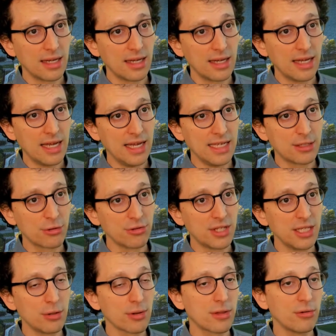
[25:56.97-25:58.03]
It
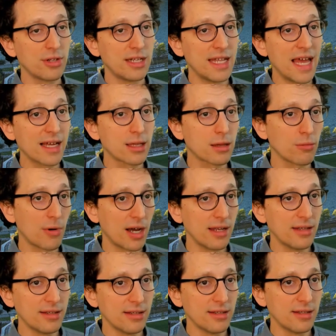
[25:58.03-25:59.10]
continues to the next
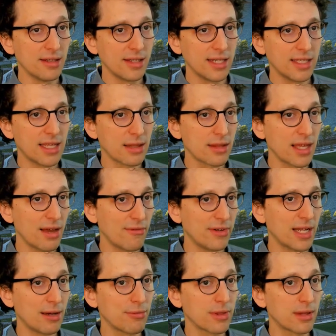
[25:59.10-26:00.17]
one. It doesn't have
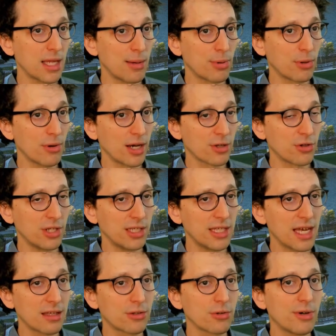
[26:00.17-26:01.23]
enough steps to actually
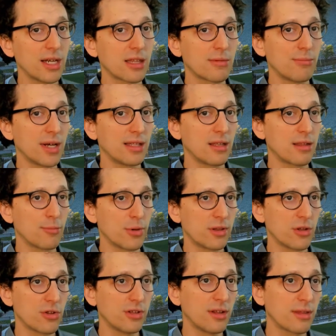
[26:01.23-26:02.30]
get to it, but it's
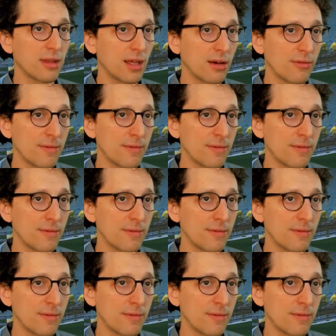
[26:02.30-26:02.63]
positioned itself.